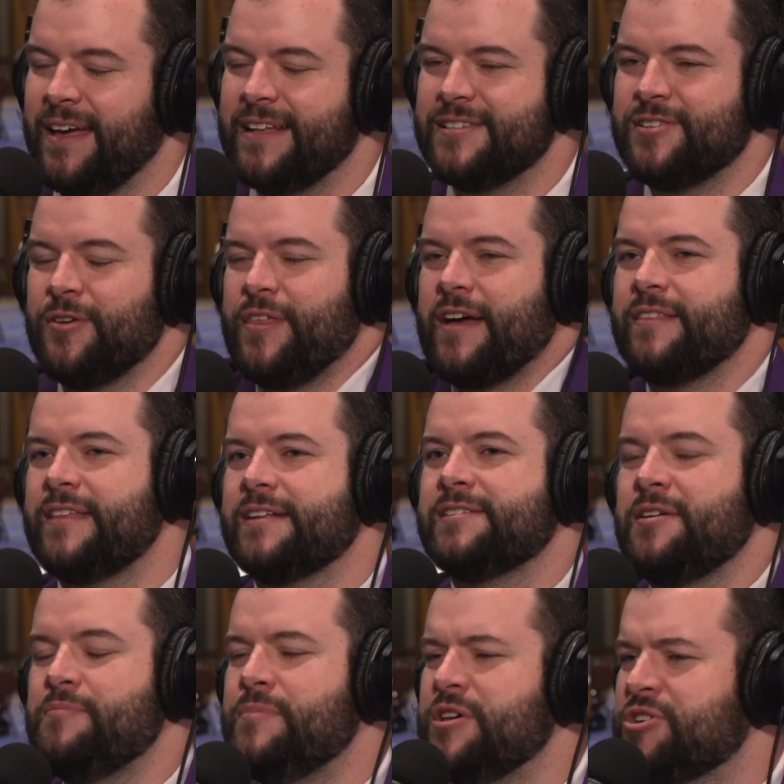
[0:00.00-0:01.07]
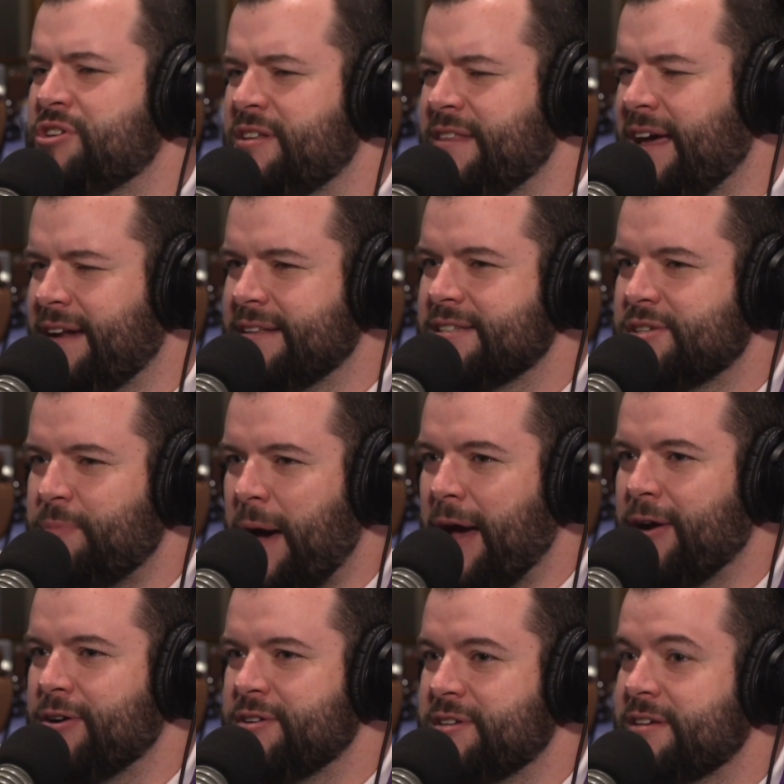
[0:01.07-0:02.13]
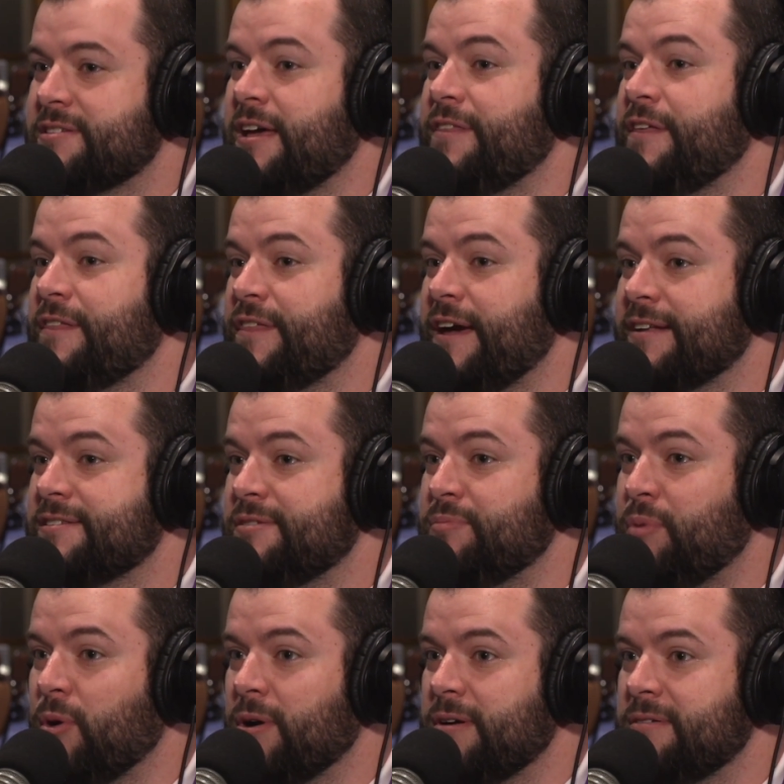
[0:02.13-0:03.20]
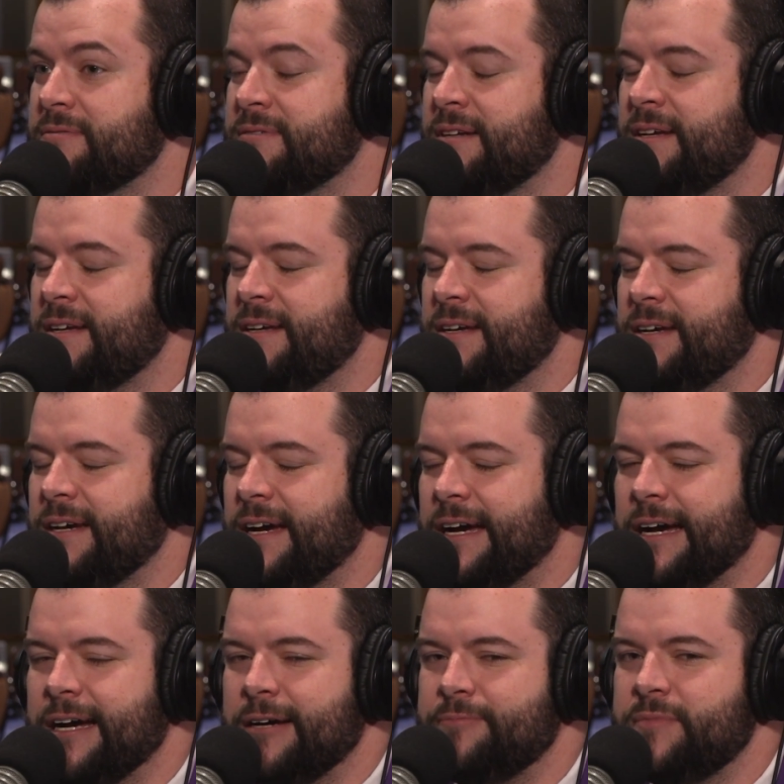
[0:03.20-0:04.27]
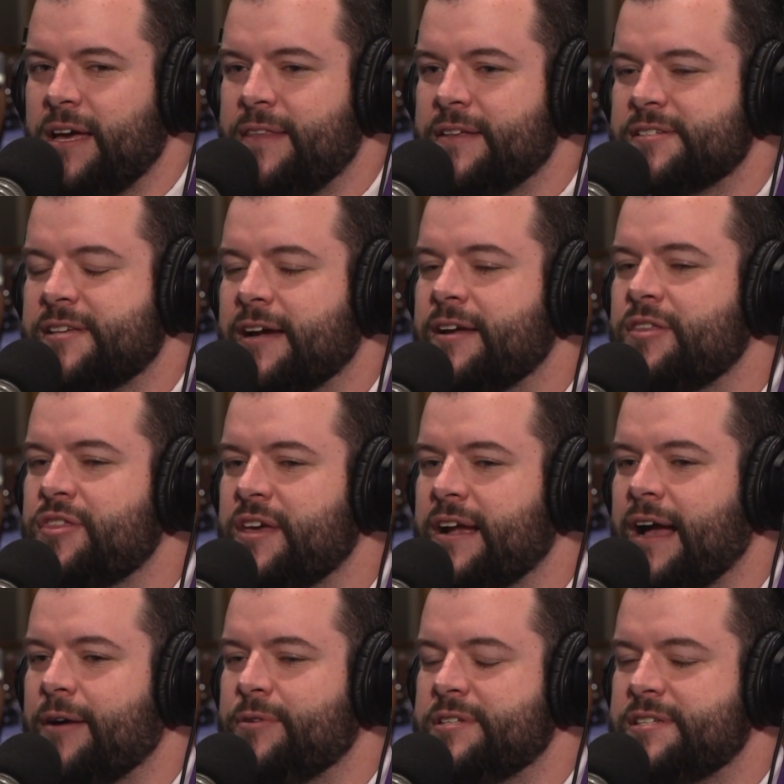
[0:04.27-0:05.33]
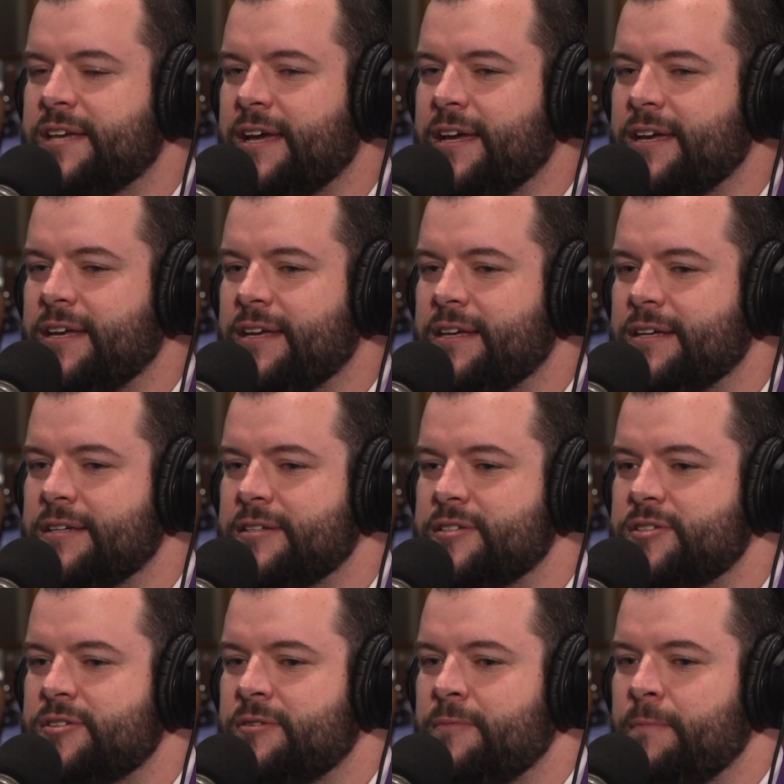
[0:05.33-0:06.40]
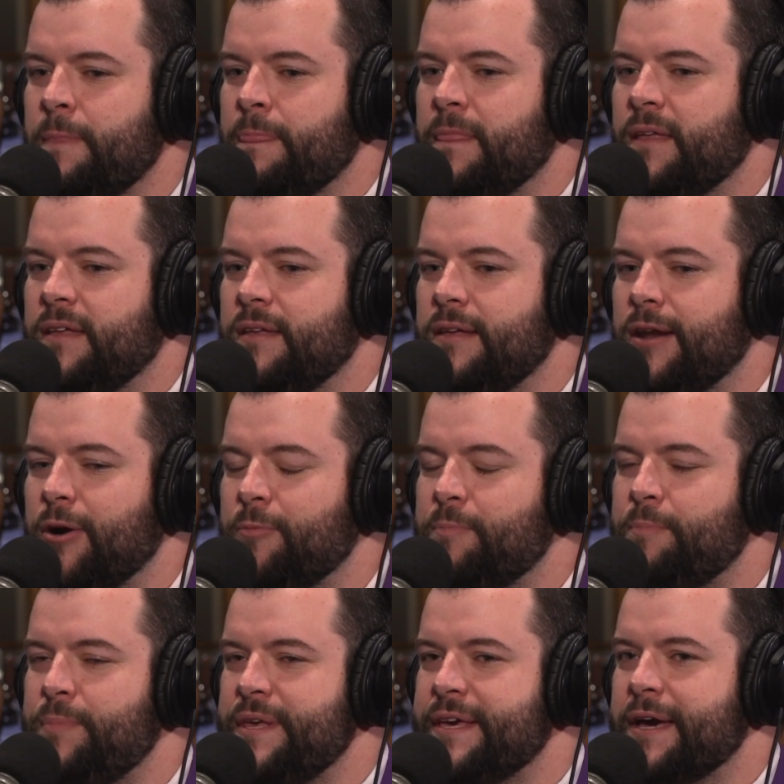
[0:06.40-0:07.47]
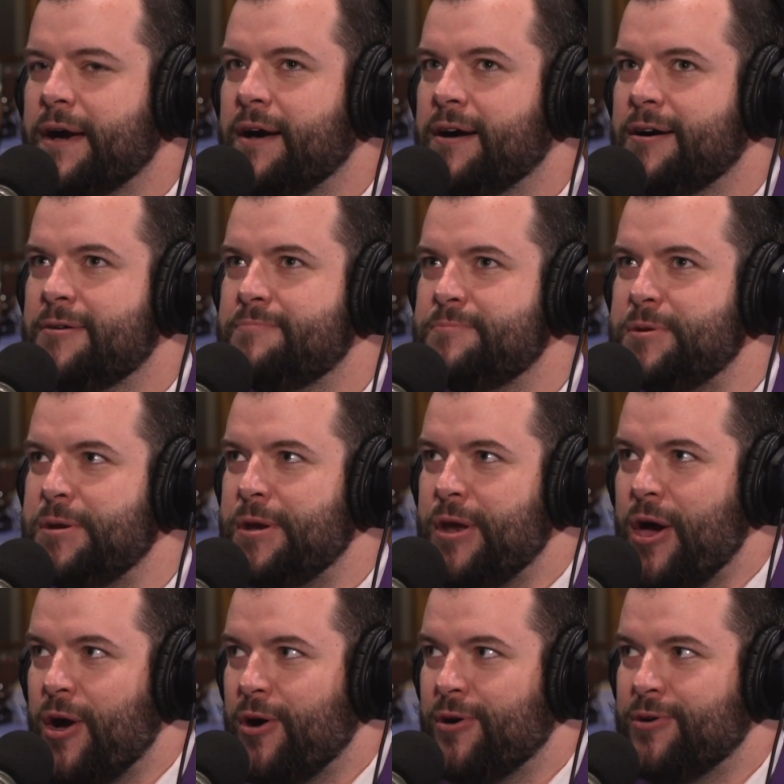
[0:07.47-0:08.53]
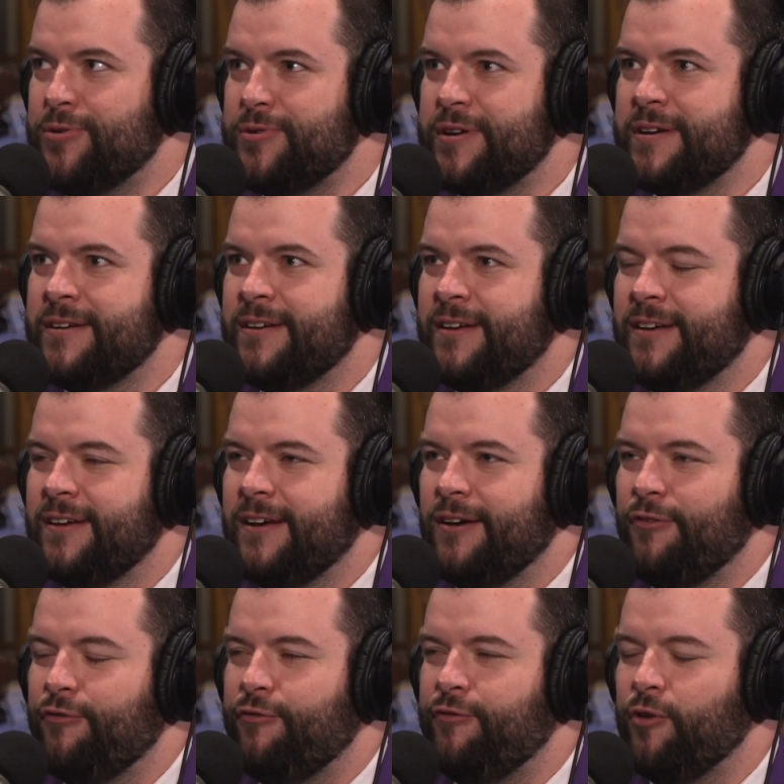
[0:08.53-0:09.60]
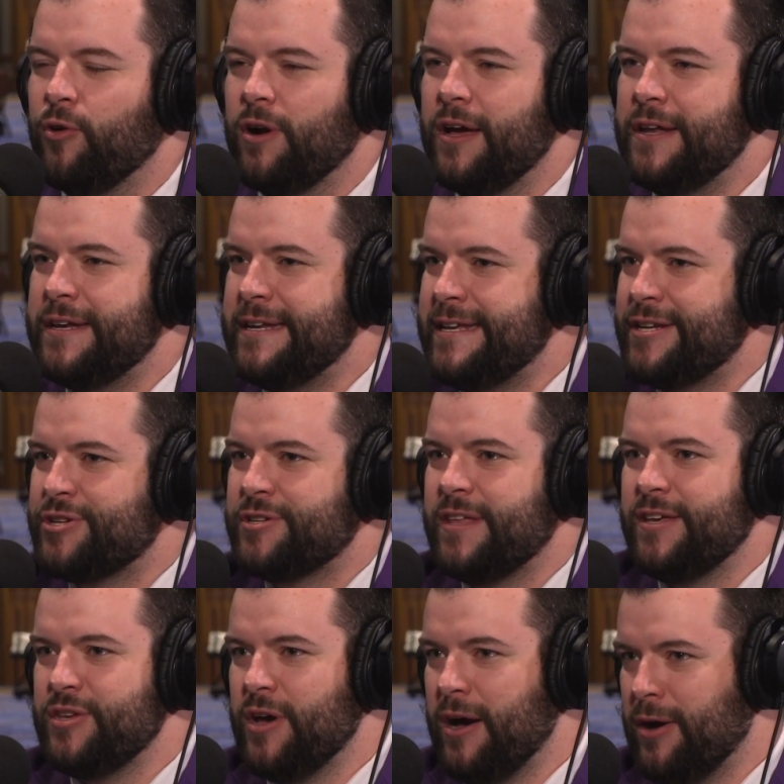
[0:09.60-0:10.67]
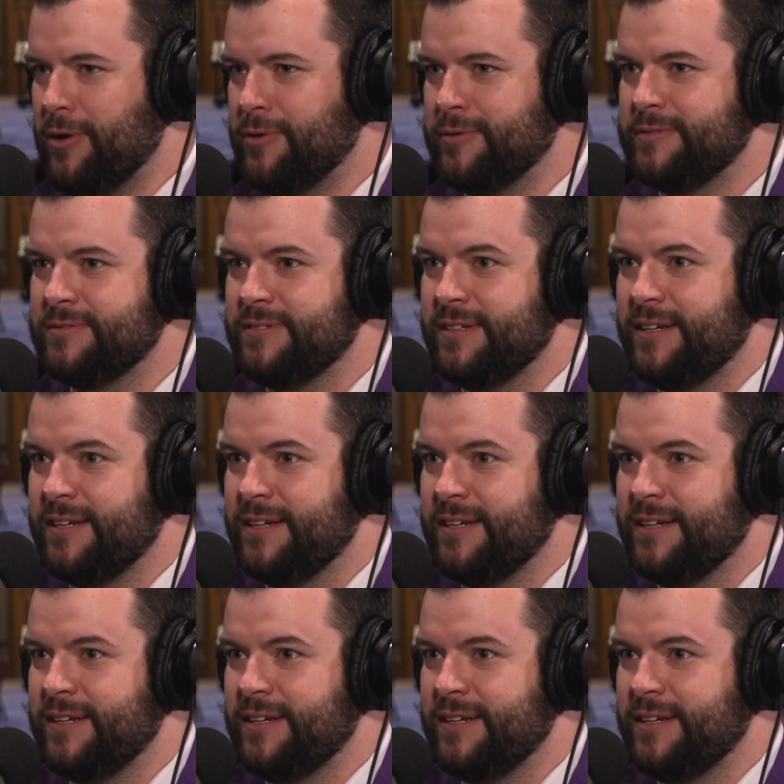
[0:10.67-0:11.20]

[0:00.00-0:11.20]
Right? And so that's a mission that inspires us. I think that's important. And the second thing I would say is, become known for a niche that you own.